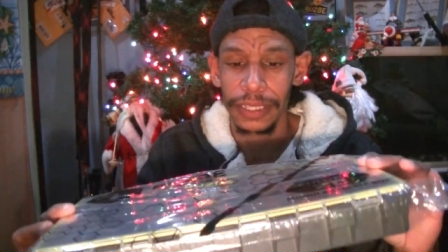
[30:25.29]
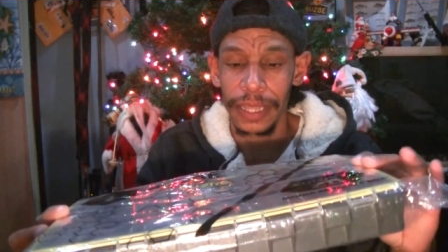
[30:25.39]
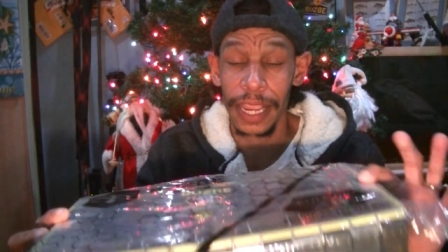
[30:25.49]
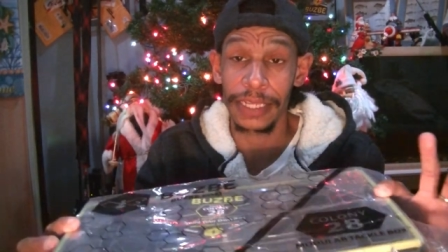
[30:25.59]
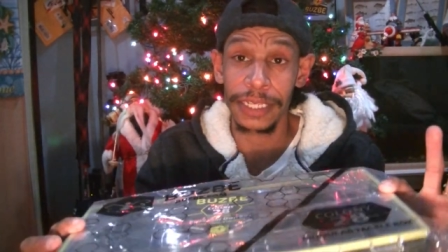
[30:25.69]

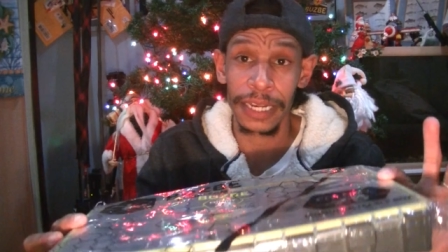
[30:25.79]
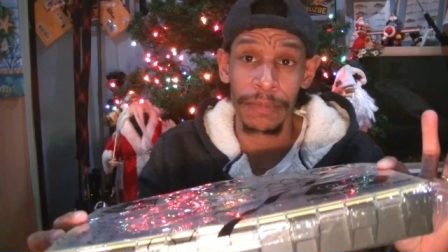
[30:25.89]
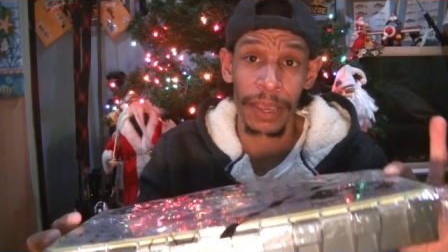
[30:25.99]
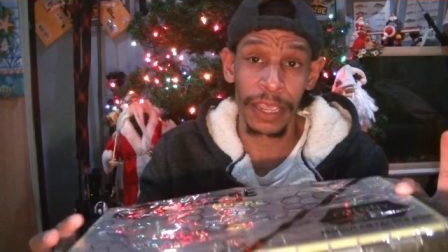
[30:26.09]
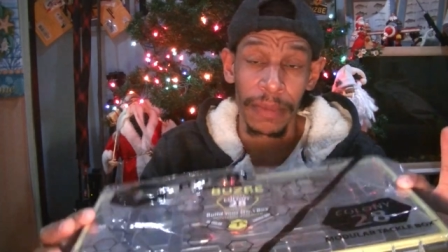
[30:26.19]
like I said
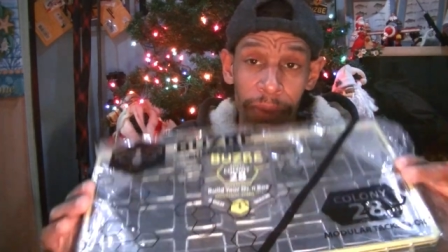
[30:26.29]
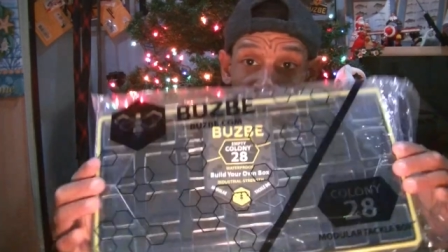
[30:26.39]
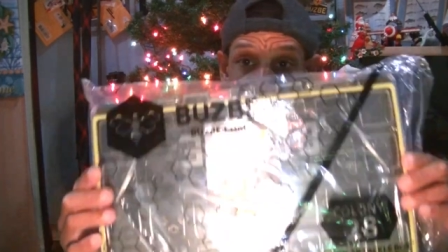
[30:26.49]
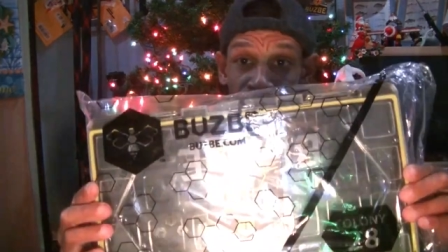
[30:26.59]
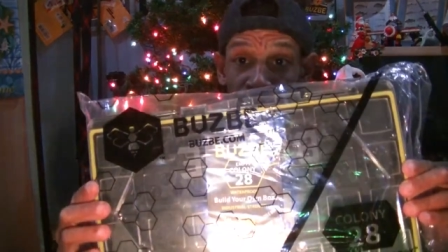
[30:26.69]
in my in my
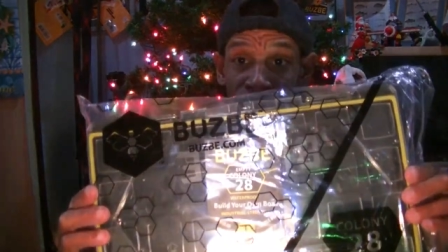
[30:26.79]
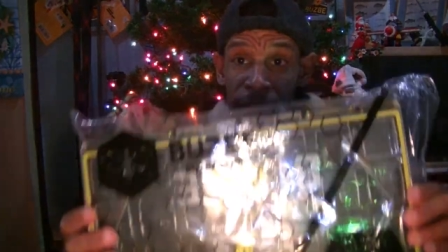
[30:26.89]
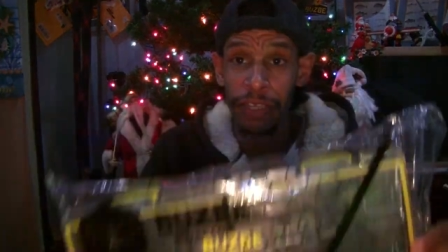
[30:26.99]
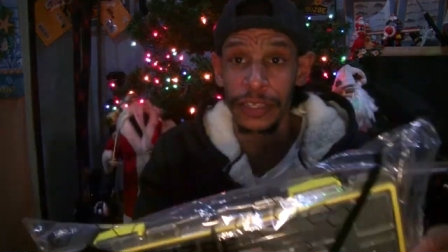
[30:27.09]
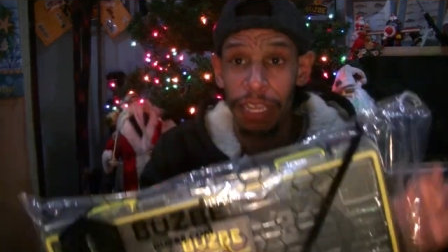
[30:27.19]
review of these,